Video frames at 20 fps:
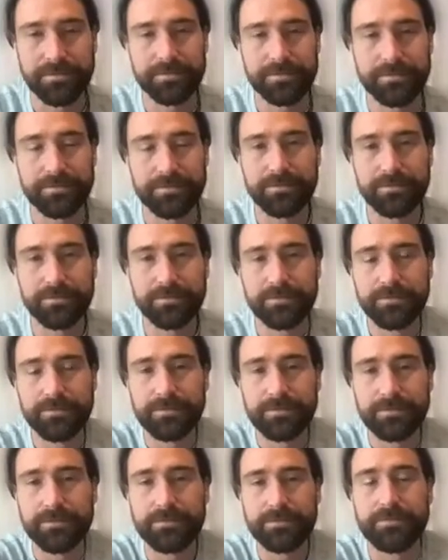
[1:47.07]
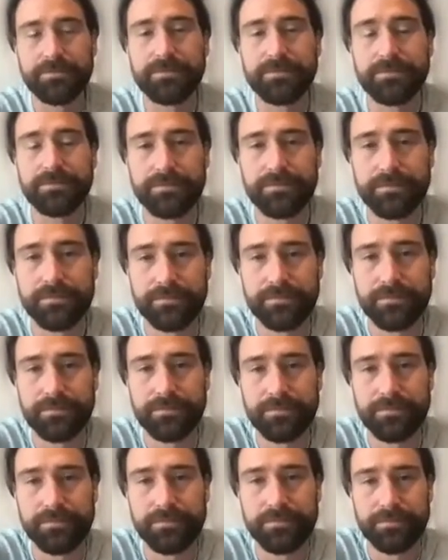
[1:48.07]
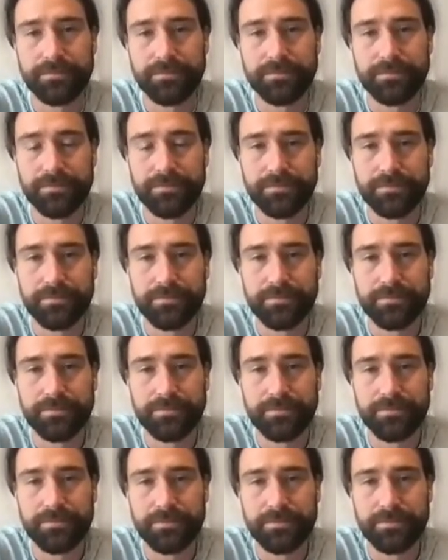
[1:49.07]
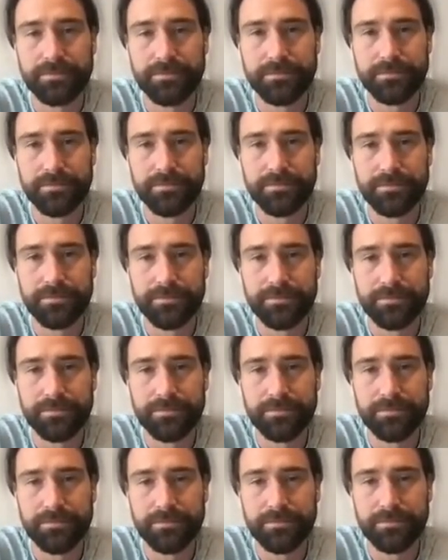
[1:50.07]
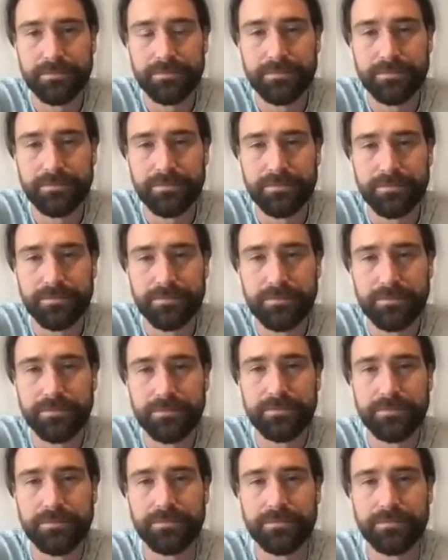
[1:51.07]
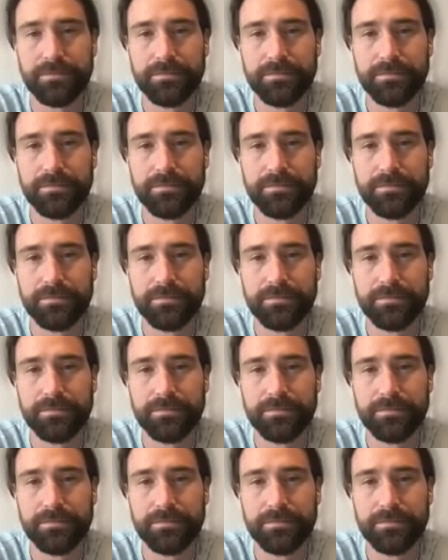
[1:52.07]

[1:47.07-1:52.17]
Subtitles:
The person shown says nothing.